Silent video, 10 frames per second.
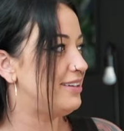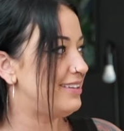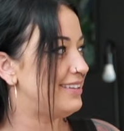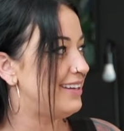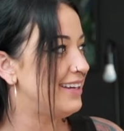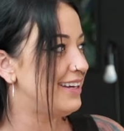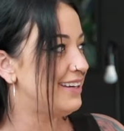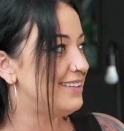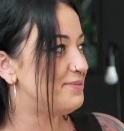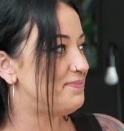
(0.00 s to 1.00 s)

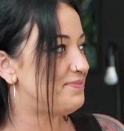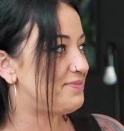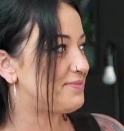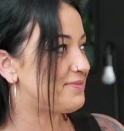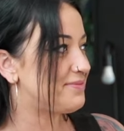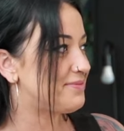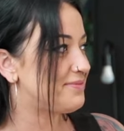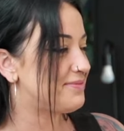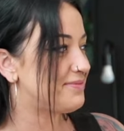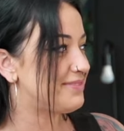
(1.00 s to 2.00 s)

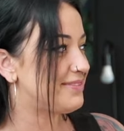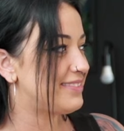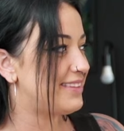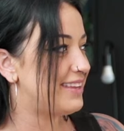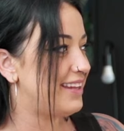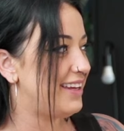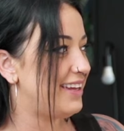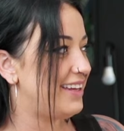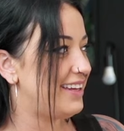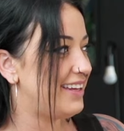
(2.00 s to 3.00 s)

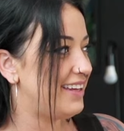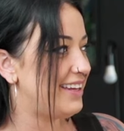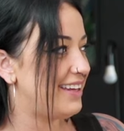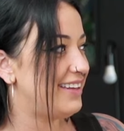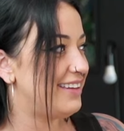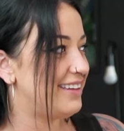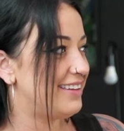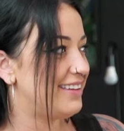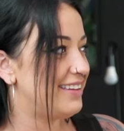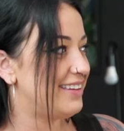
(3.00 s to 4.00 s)

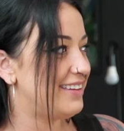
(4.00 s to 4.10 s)
(silent)